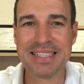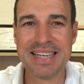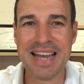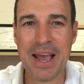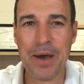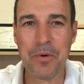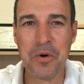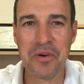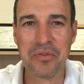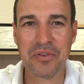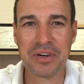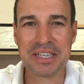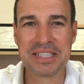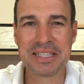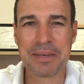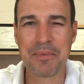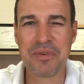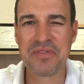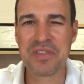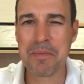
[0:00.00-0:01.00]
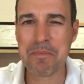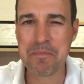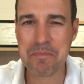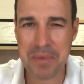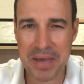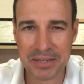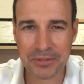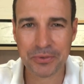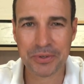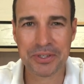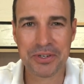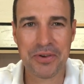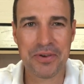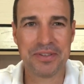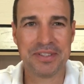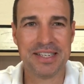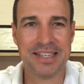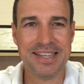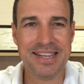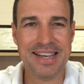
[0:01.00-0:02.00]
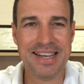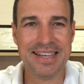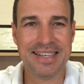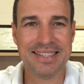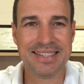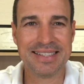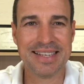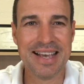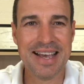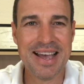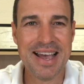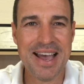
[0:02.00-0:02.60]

now offering some of the best returns in years,